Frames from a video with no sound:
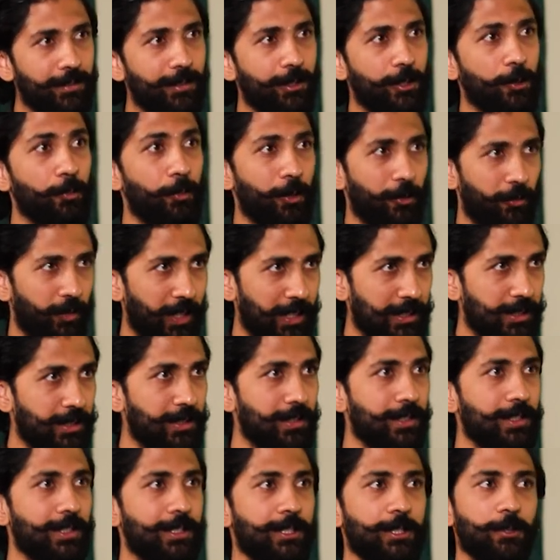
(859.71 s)
to
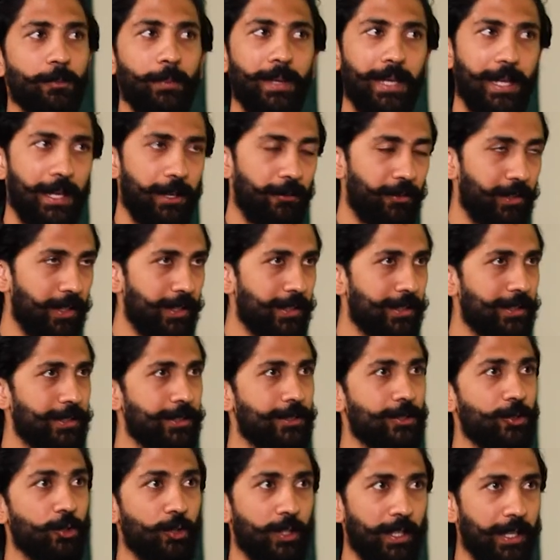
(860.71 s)
professionals, to
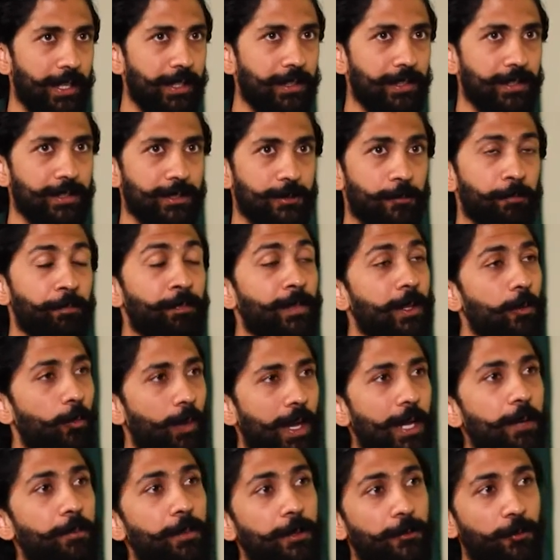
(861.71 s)
behaviorists, to trainers,
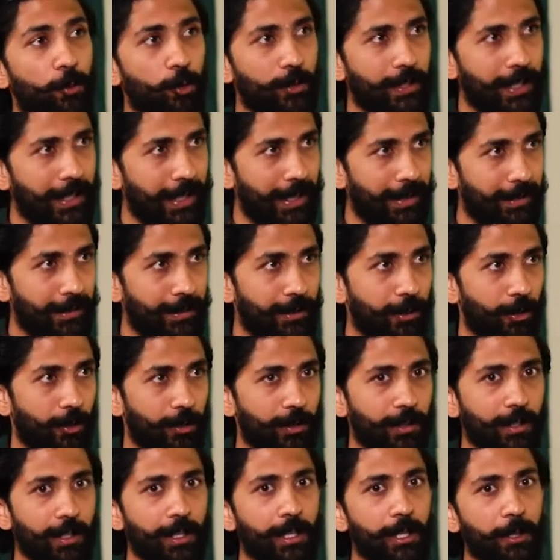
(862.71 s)
well before they get a
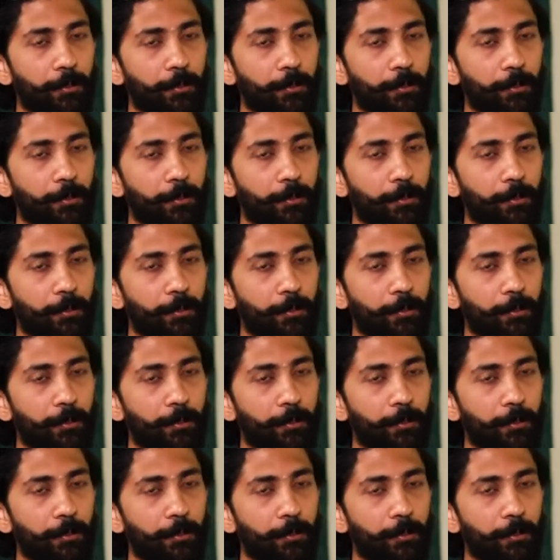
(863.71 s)
dog,